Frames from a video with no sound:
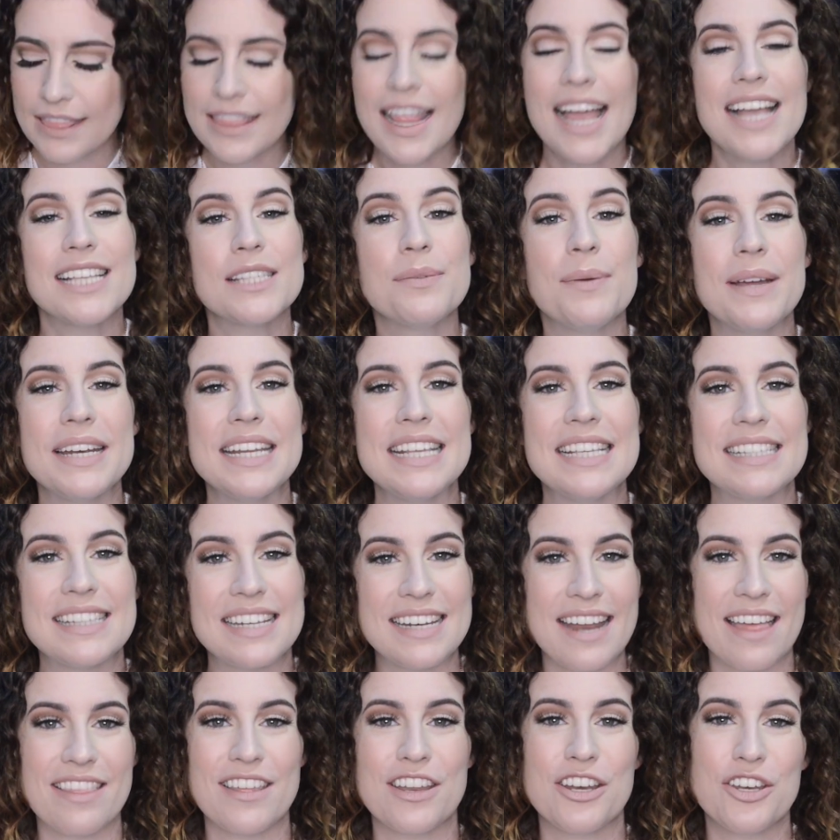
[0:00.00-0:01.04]
Last one is
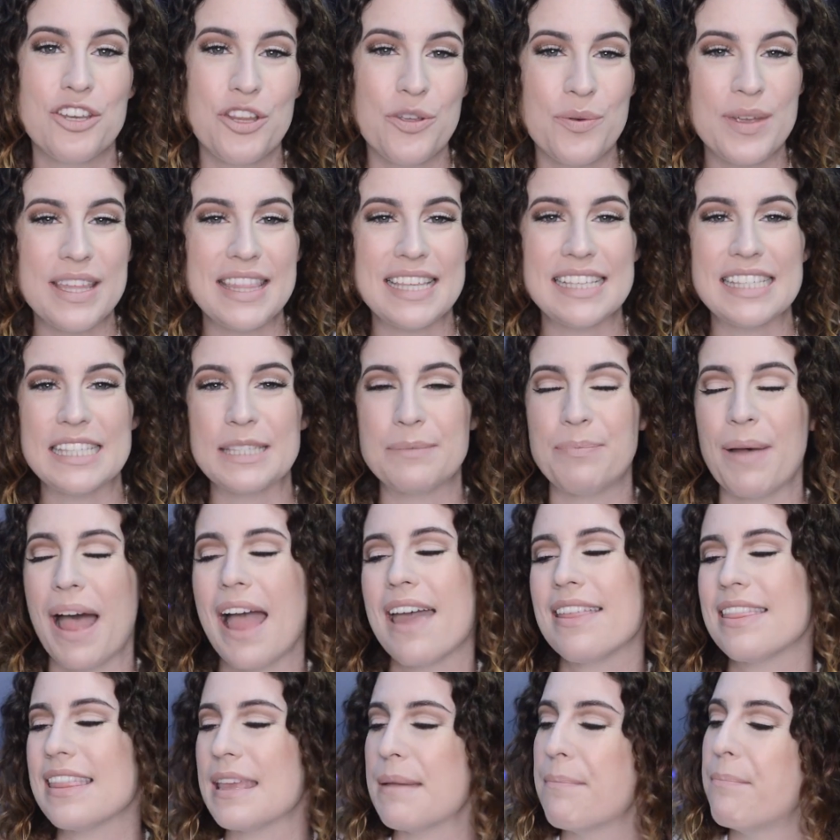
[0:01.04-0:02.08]
another newie. This is
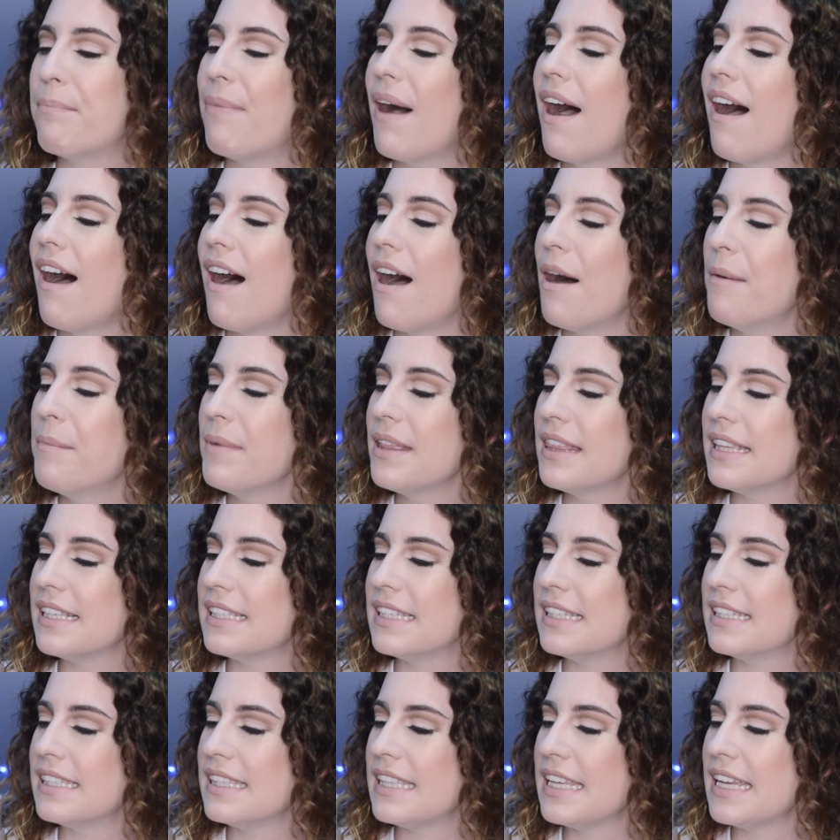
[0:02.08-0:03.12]
by The Balm. This
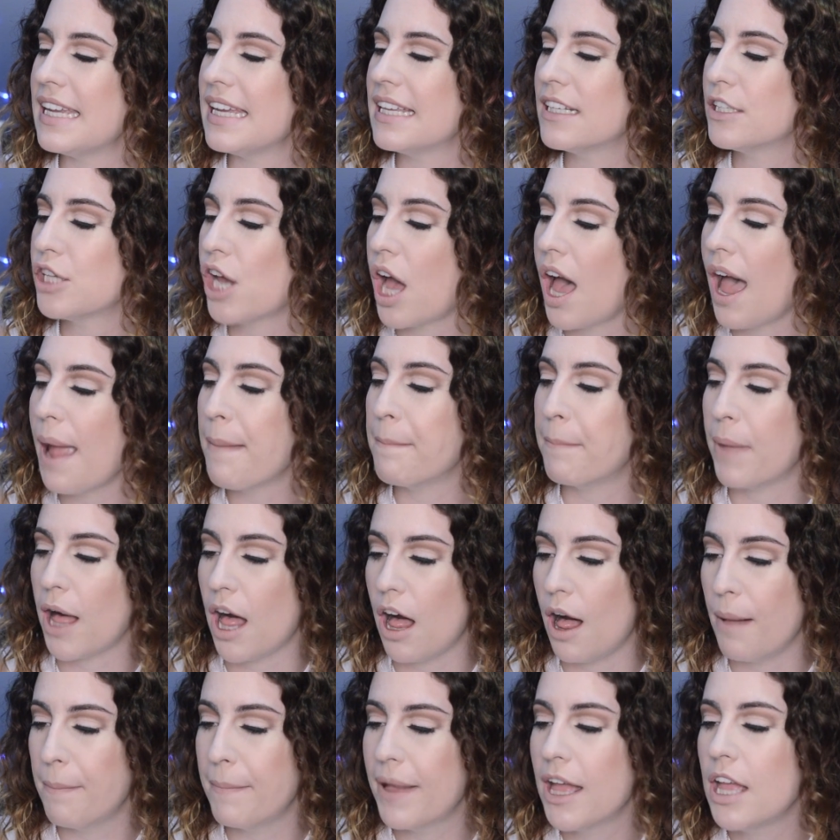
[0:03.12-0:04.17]
is the Time
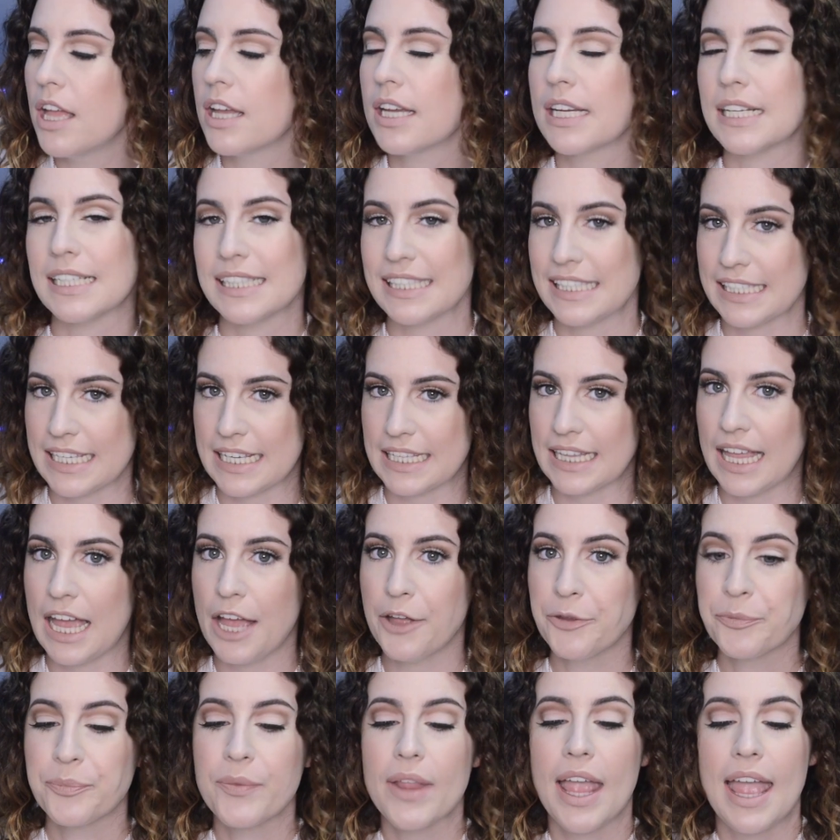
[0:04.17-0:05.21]
Balm concealer,
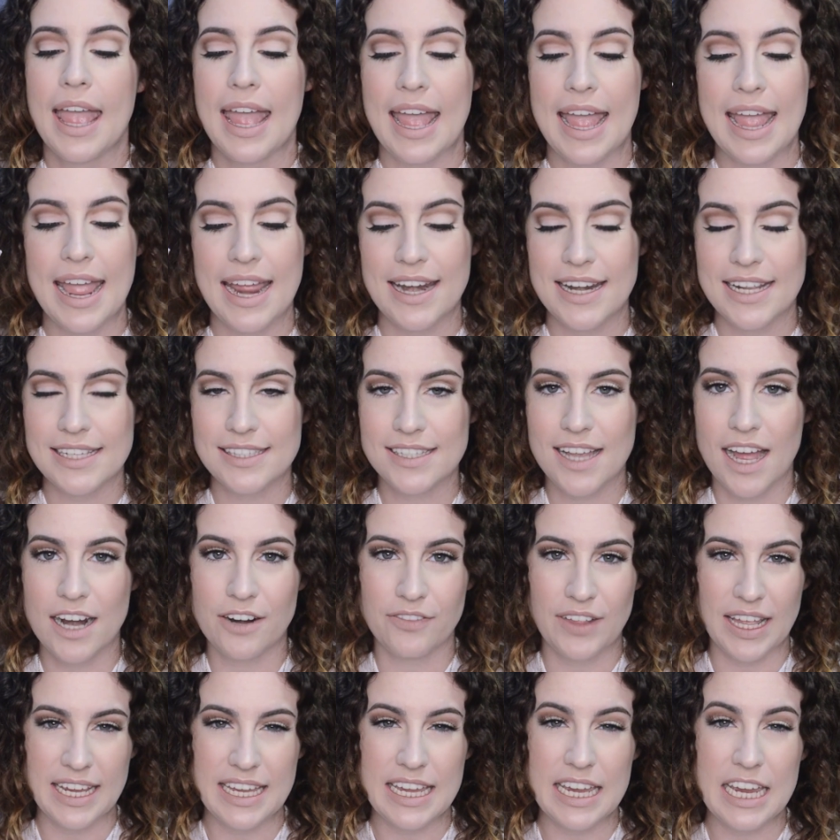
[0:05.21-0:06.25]
and it's kind of
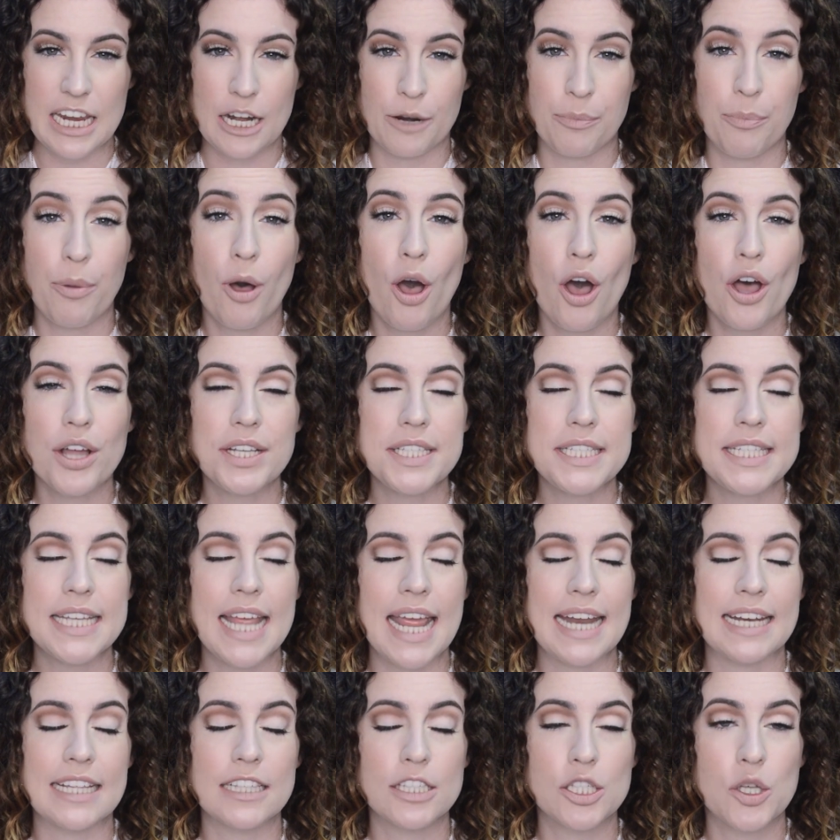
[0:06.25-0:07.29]
like in a pot,
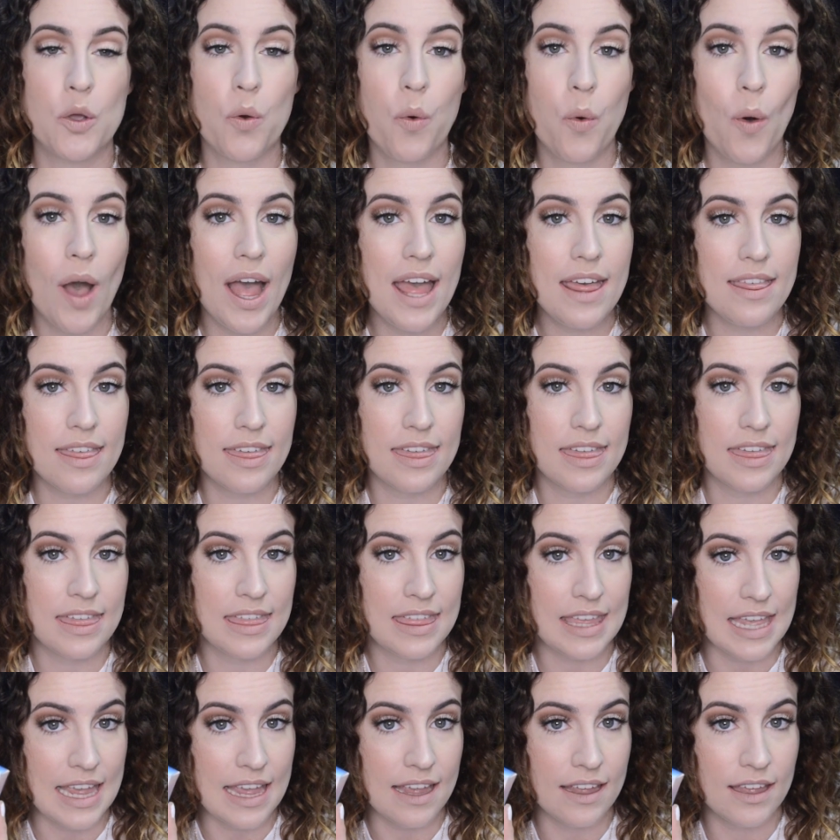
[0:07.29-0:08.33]
and it's quite
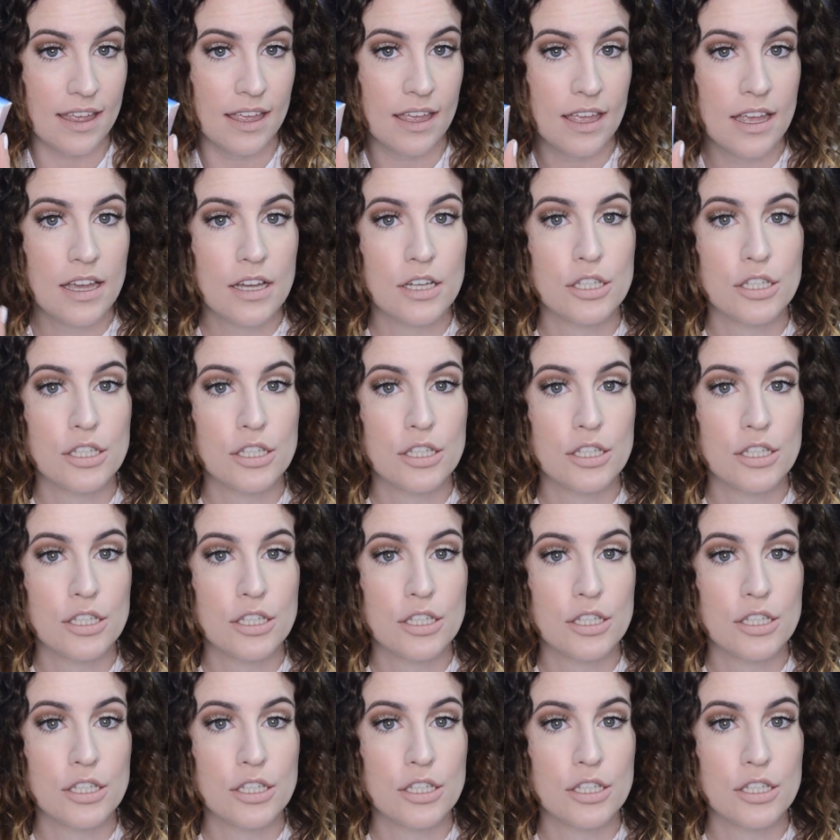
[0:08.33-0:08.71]
thick.